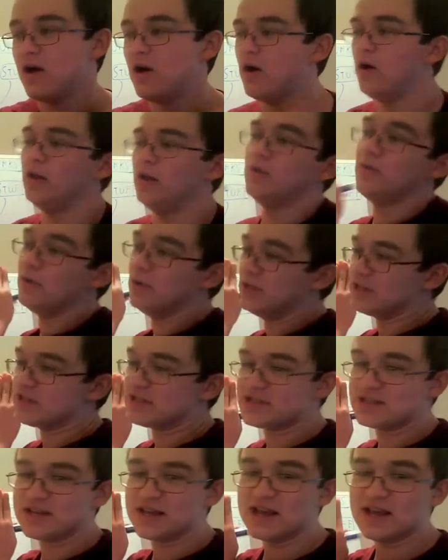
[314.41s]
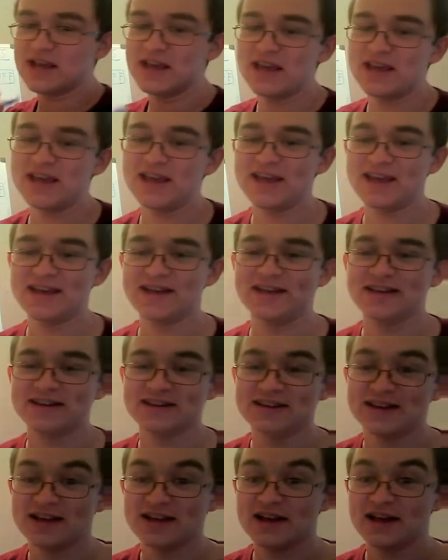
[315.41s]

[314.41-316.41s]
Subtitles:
all at once and